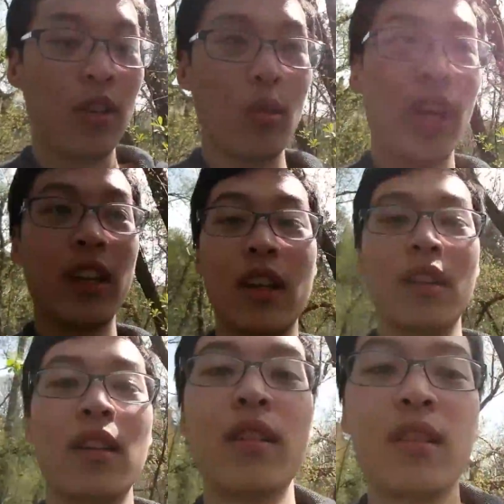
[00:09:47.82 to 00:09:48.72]
like
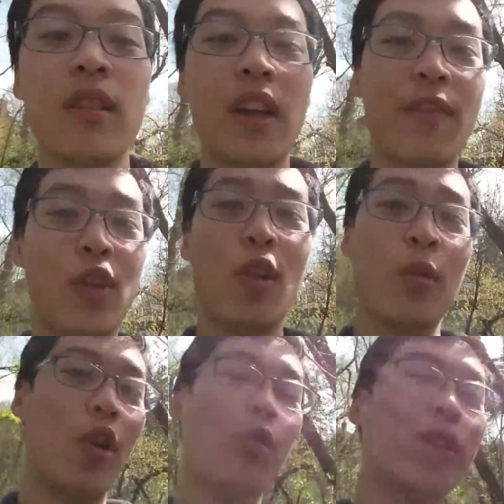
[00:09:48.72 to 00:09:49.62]
it. If you
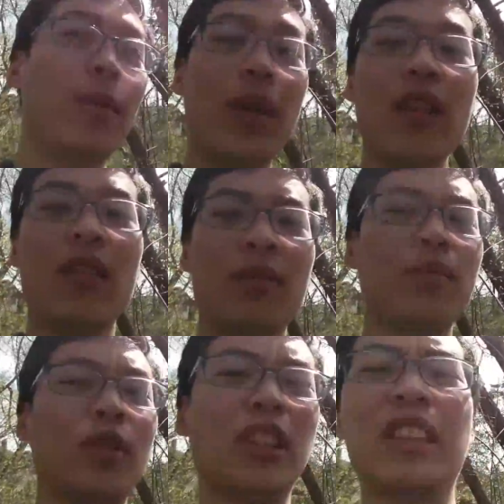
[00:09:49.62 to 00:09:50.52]
don't know something,
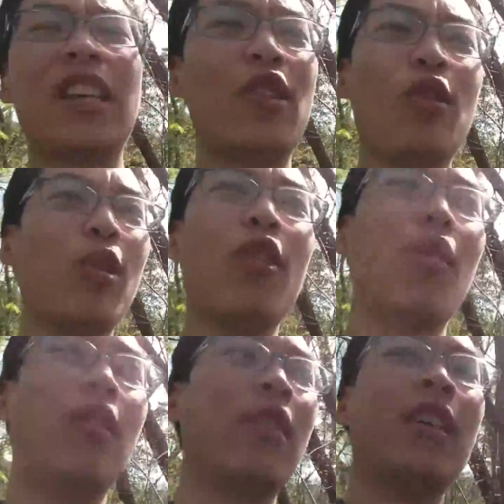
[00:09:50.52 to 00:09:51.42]
just say you don't
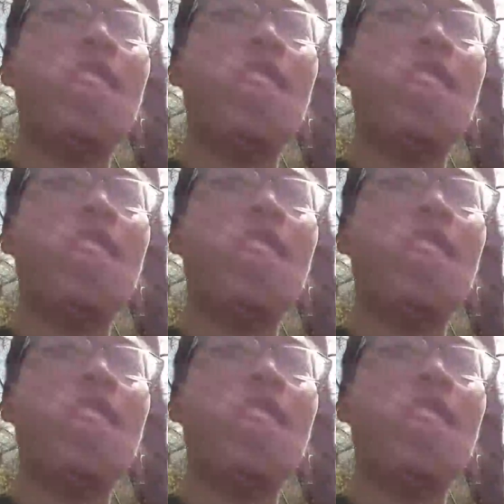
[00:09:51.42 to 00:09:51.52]
know.